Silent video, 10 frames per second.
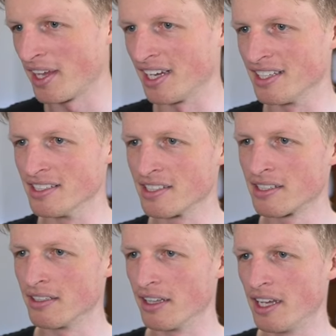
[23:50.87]

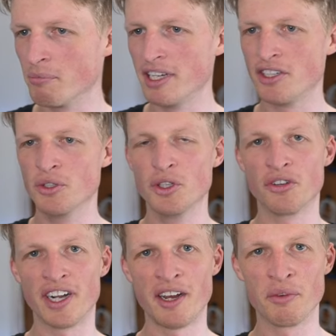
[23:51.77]
has led me to
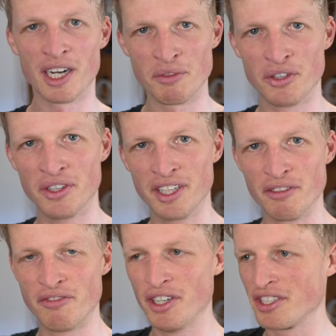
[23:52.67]
create what I'm calling
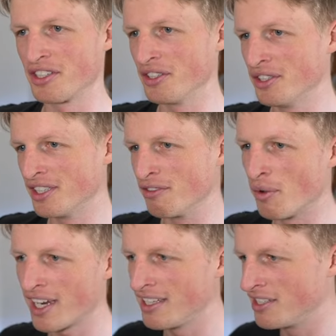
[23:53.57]
the first law of
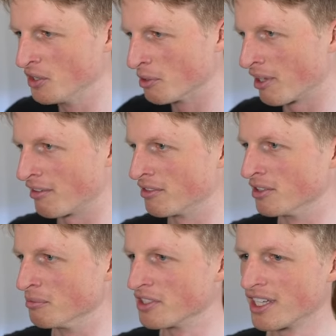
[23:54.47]
wacky steward
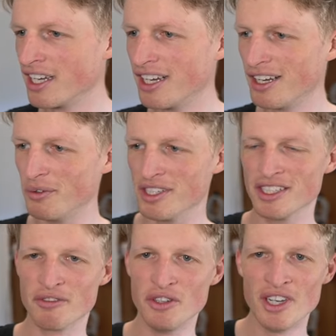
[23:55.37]
platforms, which
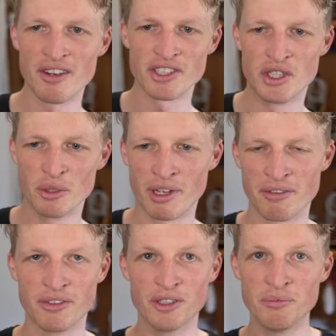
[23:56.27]
is if you have a steward
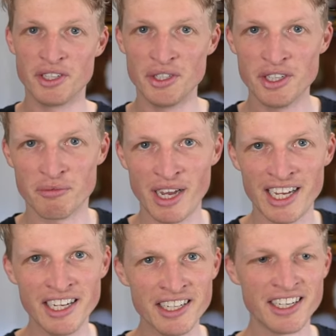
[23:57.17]
platform that you have
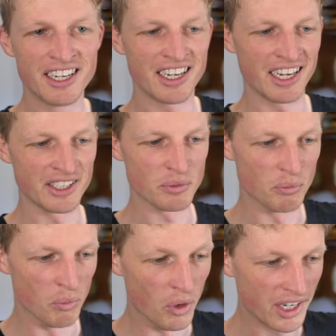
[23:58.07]
made and it's
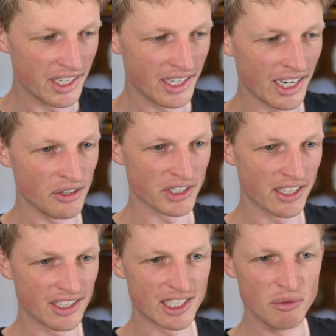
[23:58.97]
working and you're
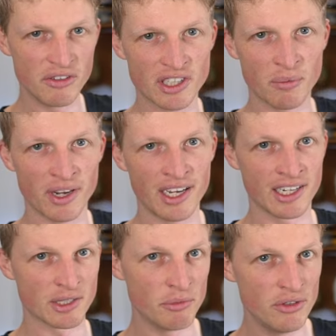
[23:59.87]
telling it to somewhere
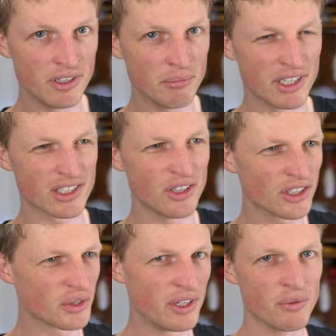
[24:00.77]
and it's moving, but it's
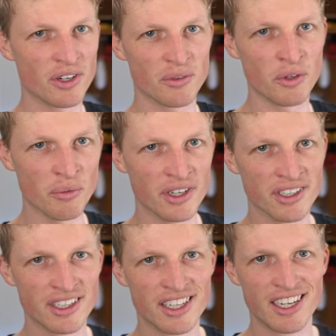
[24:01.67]
not doing what you
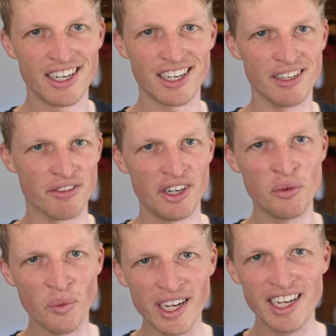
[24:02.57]
want in a
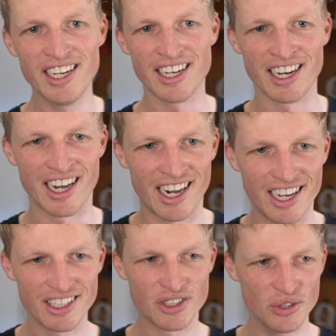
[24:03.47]
very weird and
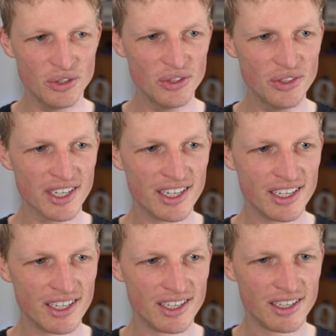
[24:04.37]
hard to
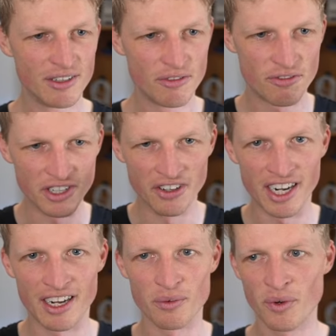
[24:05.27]

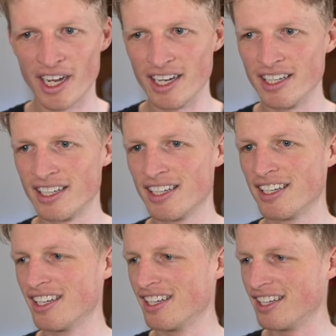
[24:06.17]
figure out way,
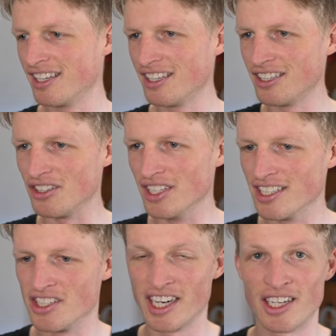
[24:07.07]
you
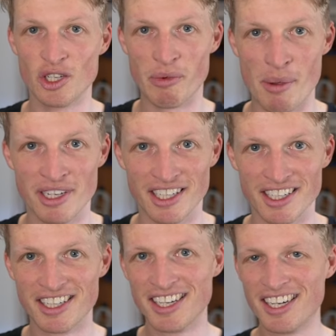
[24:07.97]
need to check your mapping.